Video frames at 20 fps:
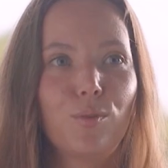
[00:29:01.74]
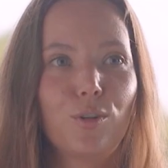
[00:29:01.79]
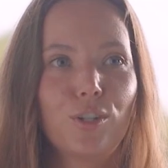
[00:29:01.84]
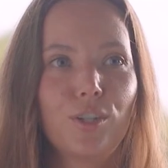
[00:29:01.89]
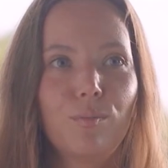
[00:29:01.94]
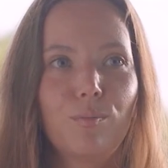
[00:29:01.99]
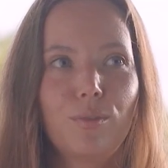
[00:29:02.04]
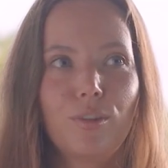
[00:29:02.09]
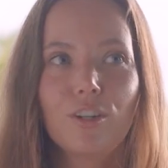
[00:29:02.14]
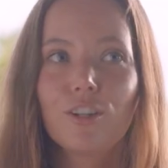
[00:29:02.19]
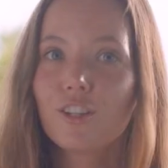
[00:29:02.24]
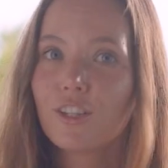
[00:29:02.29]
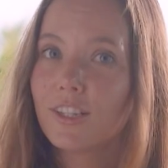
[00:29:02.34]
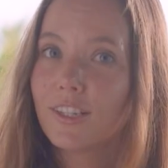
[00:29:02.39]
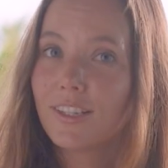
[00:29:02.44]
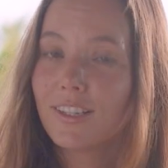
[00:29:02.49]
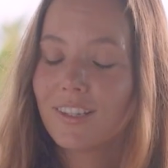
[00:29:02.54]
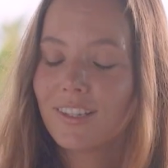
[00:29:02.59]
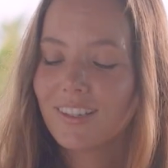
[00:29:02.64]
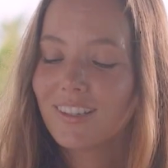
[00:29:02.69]
body part.
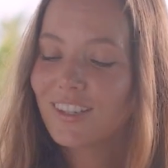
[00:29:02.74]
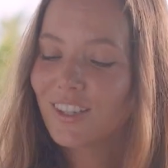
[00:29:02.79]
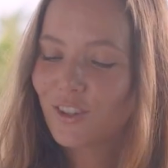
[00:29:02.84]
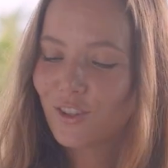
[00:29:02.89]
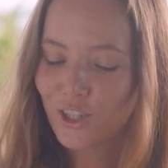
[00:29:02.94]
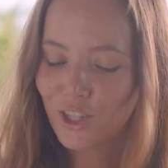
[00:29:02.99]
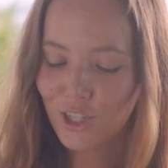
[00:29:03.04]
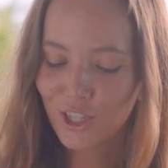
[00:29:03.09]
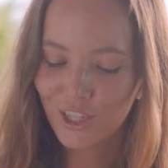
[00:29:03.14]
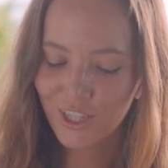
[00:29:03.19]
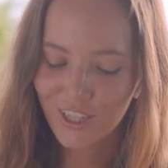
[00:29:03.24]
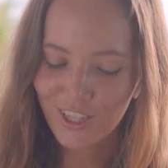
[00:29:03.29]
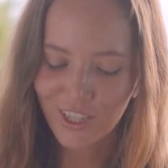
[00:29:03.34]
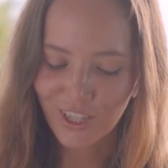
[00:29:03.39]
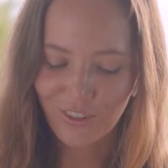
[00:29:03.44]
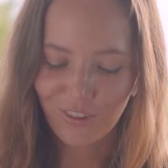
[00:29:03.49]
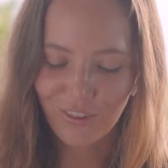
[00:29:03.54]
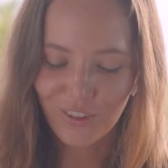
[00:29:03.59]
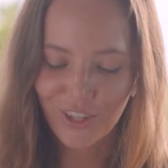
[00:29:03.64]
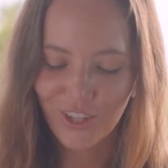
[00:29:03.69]
This question is
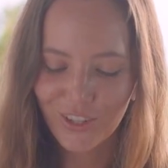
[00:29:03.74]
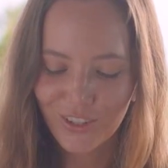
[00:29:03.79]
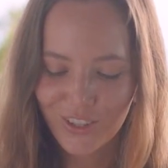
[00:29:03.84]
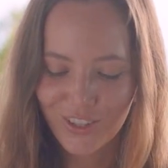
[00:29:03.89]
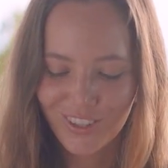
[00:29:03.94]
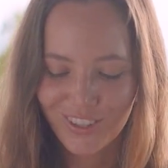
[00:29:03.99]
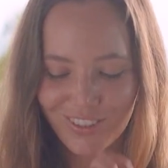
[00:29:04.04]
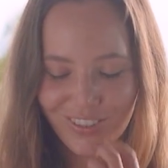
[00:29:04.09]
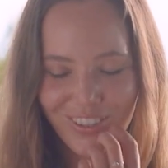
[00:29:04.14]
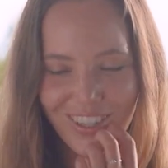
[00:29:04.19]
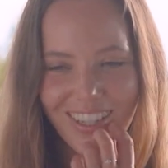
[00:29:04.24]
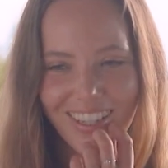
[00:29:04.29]
not for you too.